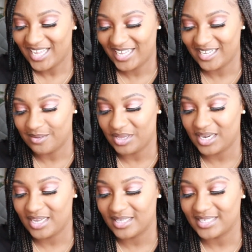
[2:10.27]
It
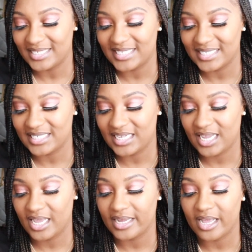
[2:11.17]
is
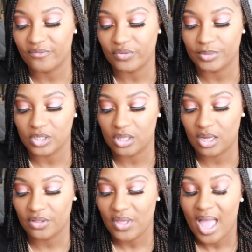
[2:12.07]
Disney and cut from the
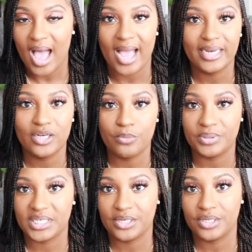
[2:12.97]
cloth. I don't
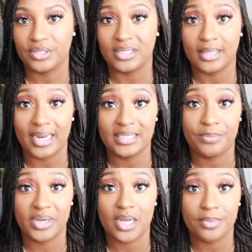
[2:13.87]
particularly like to
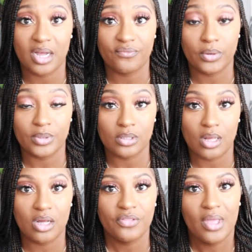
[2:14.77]
pick up cut from the
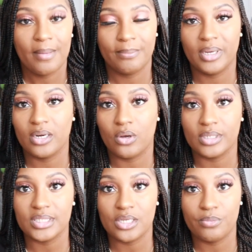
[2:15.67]
cloth, but on
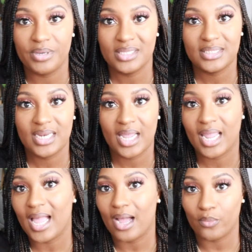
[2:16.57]
a slow bins
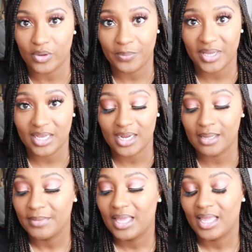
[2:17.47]
day, I will pick it
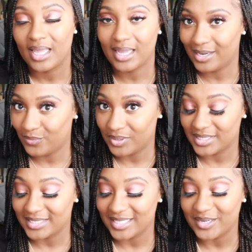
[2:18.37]
up, and it
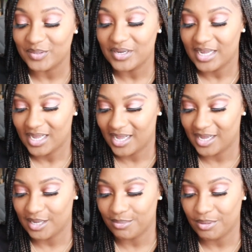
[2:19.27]
was slow.
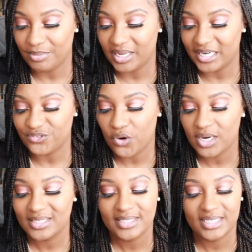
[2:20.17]
But as far
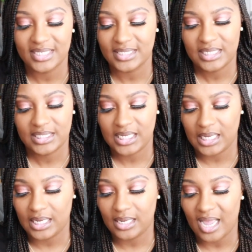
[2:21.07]
as the Disney
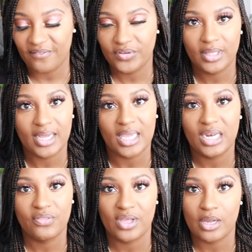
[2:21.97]
tee, I feel like
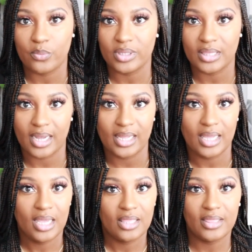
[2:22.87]
anything with like
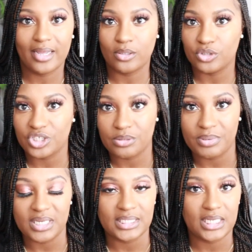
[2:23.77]
the
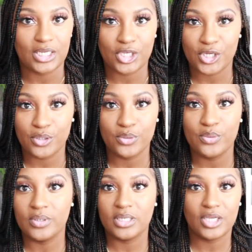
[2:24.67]

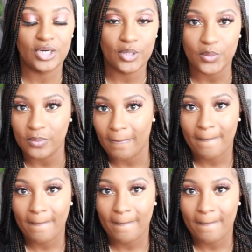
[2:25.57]
LGBTQ, you know,